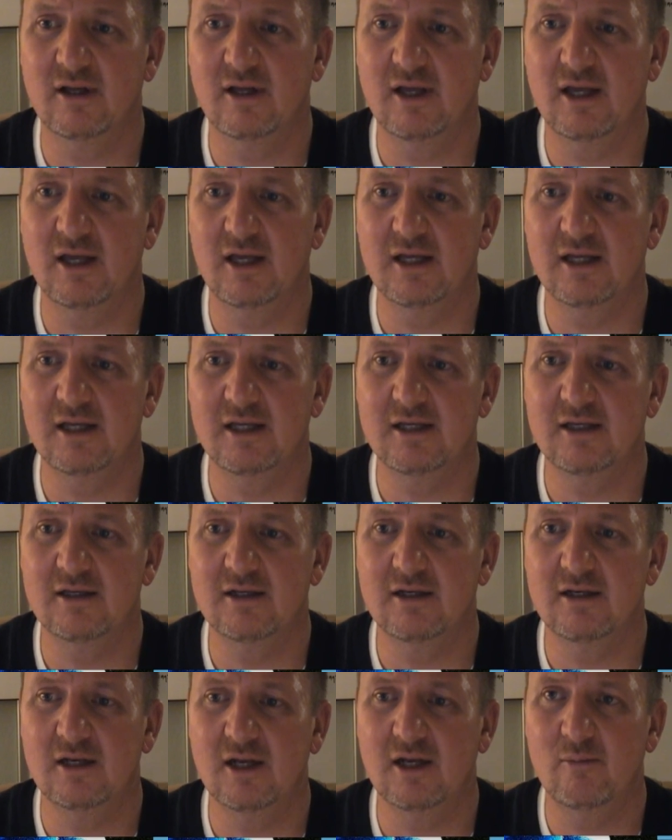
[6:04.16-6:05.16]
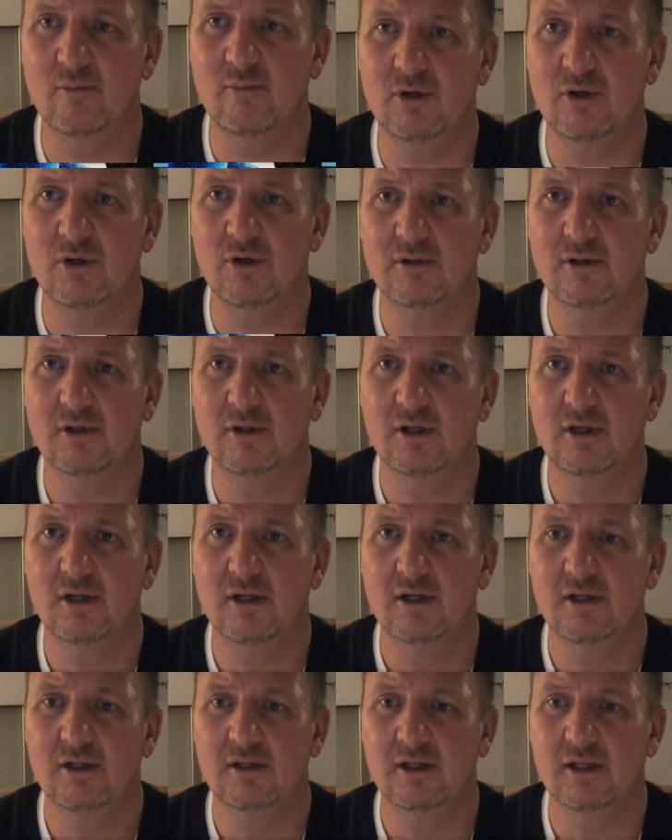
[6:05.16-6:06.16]
a number,
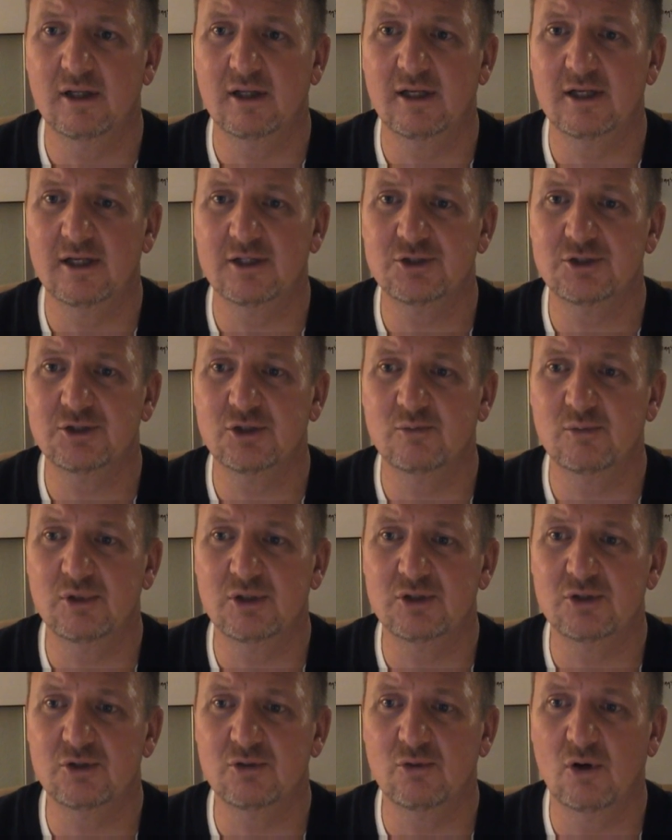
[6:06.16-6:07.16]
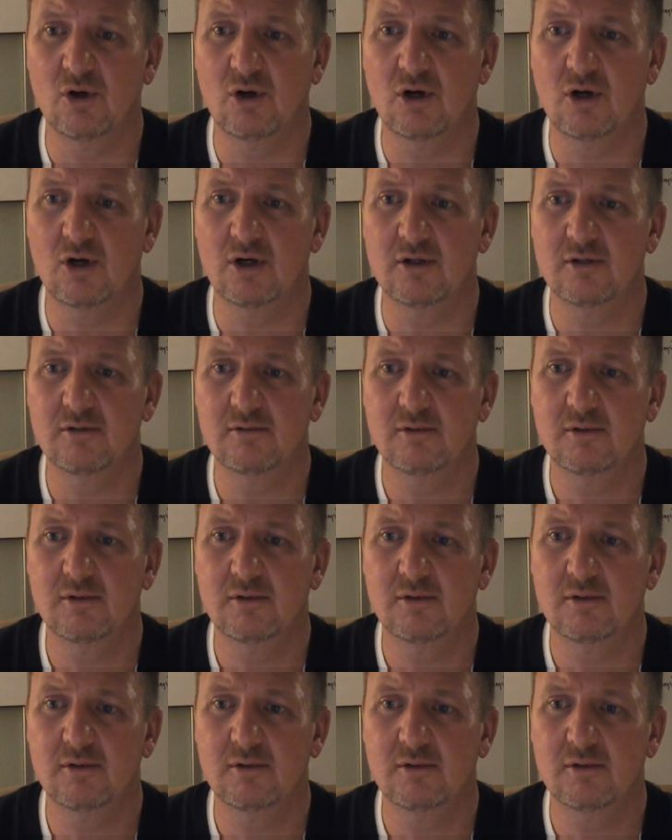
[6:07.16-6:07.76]
then that shouldn't be too hard.